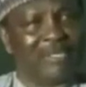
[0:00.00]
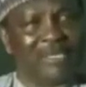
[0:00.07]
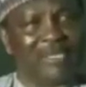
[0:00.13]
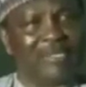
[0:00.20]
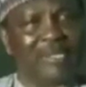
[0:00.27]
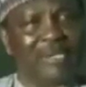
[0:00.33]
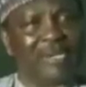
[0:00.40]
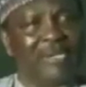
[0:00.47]

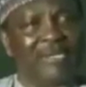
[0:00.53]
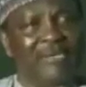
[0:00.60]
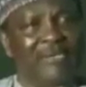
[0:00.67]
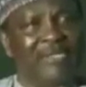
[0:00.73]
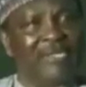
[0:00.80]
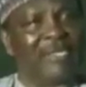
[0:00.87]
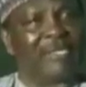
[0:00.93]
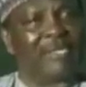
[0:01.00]
the
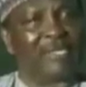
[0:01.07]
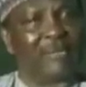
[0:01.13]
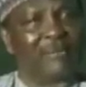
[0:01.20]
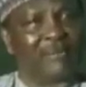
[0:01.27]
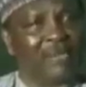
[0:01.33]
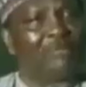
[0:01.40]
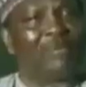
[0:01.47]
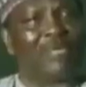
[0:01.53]
gallery,
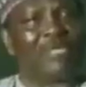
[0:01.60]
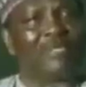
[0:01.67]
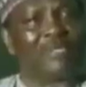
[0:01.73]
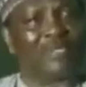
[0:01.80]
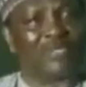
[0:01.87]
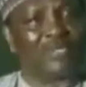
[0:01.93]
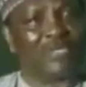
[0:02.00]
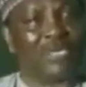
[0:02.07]
not being
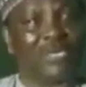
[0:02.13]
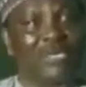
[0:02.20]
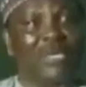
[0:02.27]
sincere.